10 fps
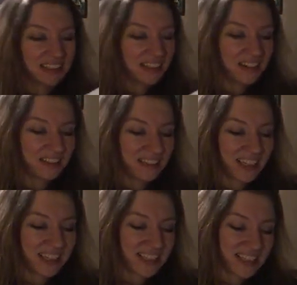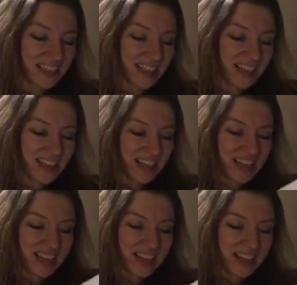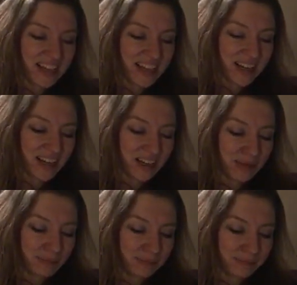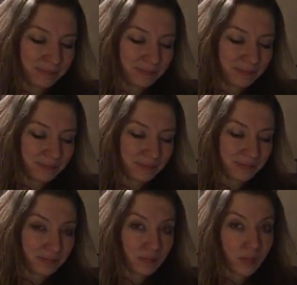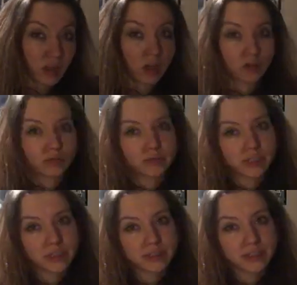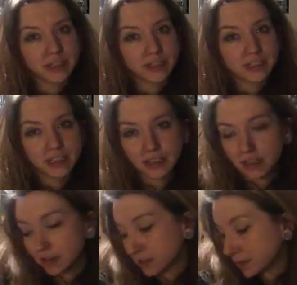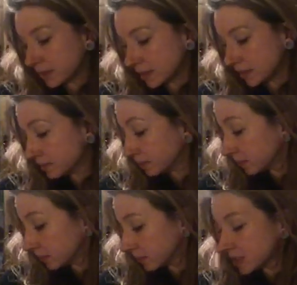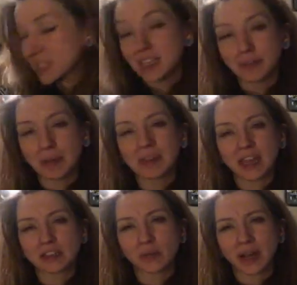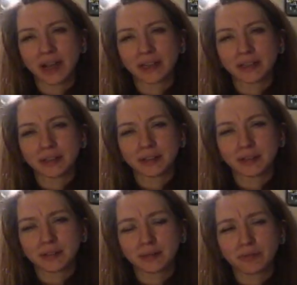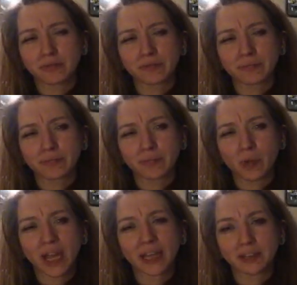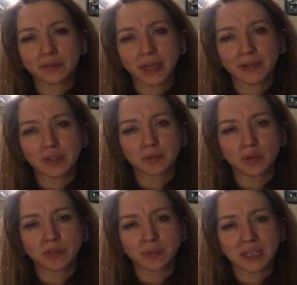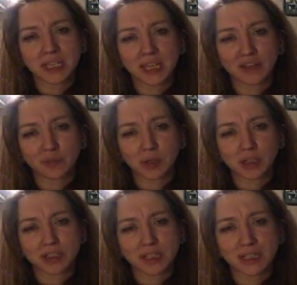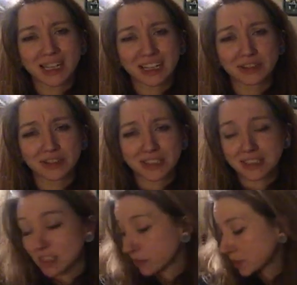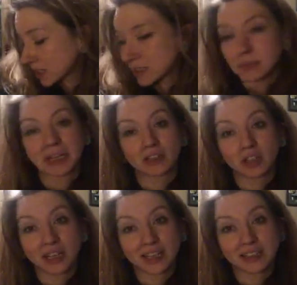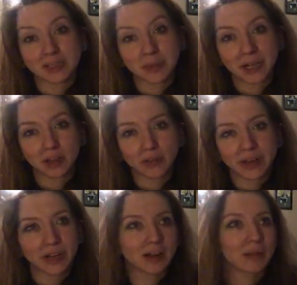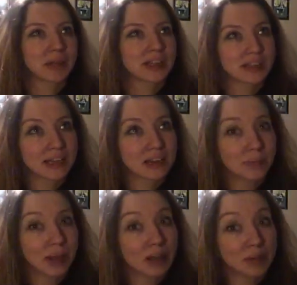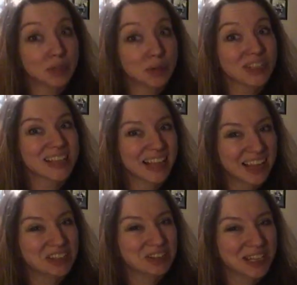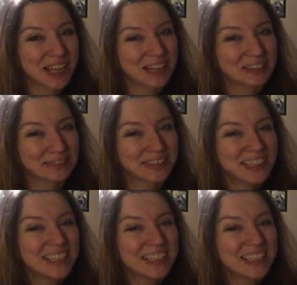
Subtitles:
Oh, nice. Um, oh, seriously though? See, maybe that's why we have to move to PDF books and Kindles and stuff because I'm like looking at this pile over here and I'm like thinking about how much books I actually have.